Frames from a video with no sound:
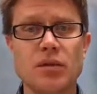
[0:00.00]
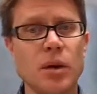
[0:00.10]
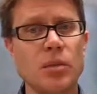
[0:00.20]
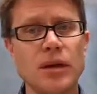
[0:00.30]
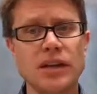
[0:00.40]

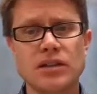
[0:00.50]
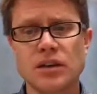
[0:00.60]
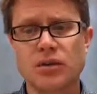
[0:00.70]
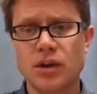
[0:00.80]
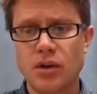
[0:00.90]
Remember, that's
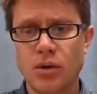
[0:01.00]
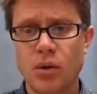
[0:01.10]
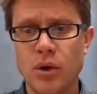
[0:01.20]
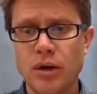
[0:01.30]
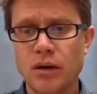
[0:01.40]
secreting
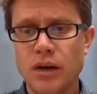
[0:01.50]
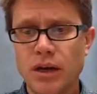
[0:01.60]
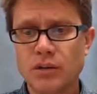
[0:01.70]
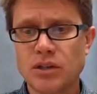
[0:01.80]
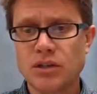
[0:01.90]
oil,
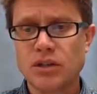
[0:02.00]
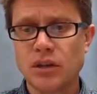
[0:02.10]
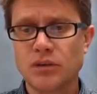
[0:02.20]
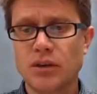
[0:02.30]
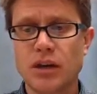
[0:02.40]
which is
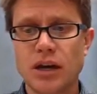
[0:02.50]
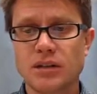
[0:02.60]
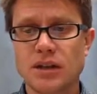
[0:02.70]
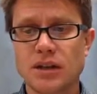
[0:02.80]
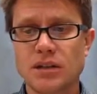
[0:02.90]
delivered
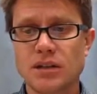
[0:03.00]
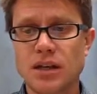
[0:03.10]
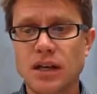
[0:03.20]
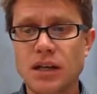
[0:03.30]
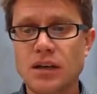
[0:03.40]
onto the
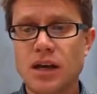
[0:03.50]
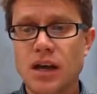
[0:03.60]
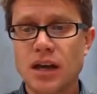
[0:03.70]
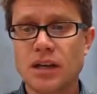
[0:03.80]
skin,